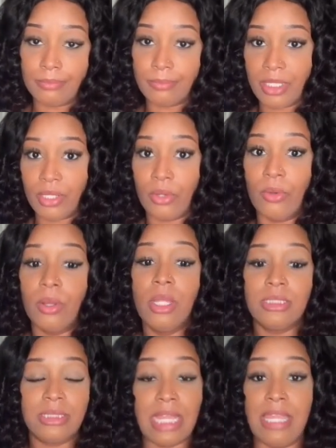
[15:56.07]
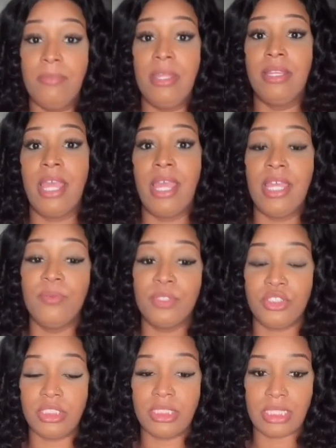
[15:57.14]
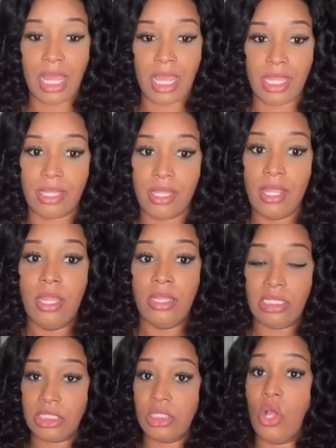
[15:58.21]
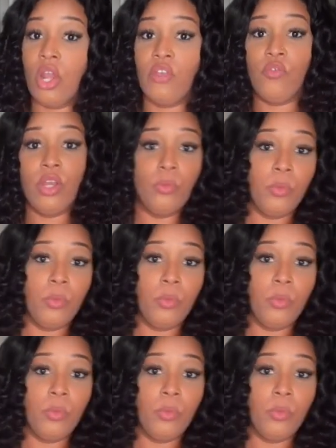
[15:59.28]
bill statement, that it was just like, this is all of what it